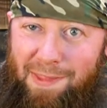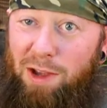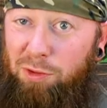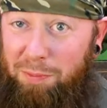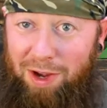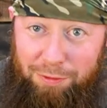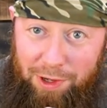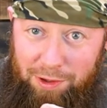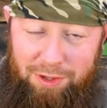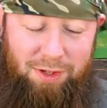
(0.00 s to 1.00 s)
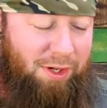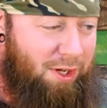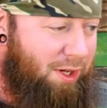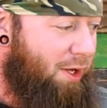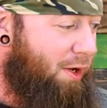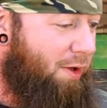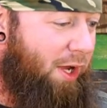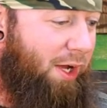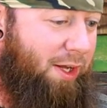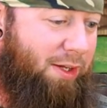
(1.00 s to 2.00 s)
That was my fault.
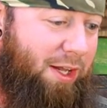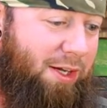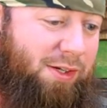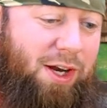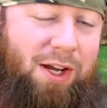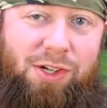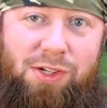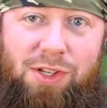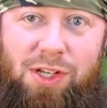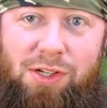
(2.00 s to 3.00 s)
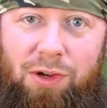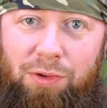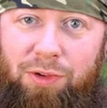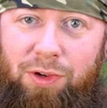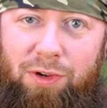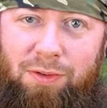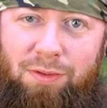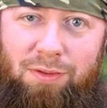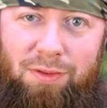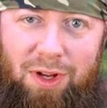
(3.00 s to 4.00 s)
That's not just this holster.
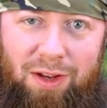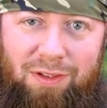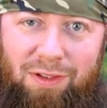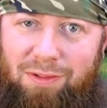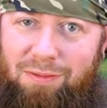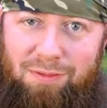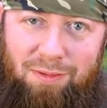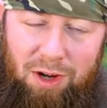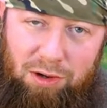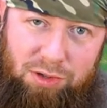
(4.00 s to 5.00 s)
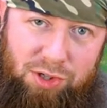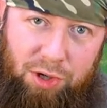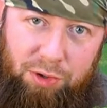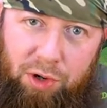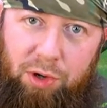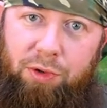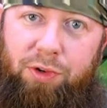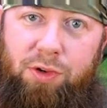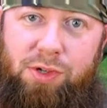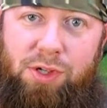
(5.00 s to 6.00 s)
That's all shoulder
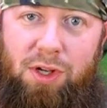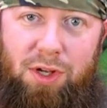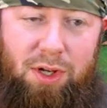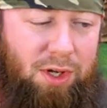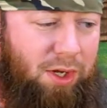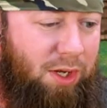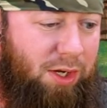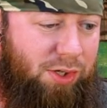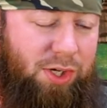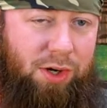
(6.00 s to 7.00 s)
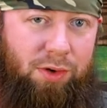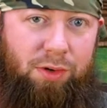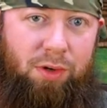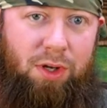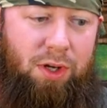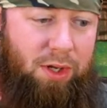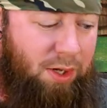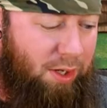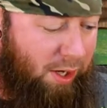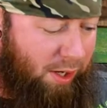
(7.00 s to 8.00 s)
holsters in general.
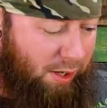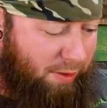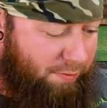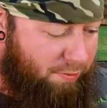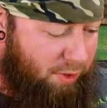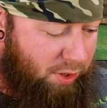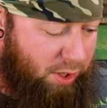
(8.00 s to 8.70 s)
You